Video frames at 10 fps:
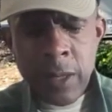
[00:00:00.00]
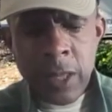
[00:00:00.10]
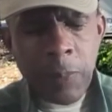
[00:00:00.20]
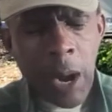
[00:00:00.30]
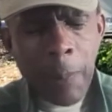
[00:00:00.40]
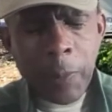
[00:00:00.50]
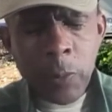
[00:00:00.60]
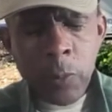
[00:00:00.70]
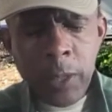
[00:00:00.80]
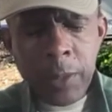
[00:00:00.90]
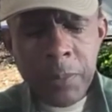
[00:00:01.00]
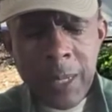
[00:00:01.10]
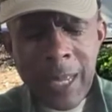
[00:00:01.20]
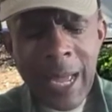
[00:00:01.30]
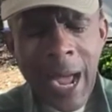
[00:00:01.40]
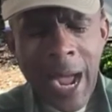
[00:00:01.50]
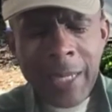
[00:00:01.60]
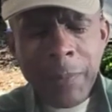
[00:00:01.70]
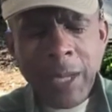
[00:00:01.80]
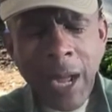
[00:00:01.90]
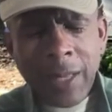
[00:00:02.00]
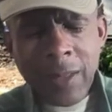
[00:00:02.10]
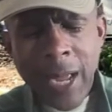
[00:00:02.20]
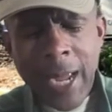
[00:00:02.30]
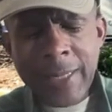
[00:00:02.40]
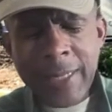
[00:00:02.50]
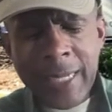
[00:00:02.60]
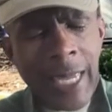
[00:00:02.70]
The popular one, hiding behind lies that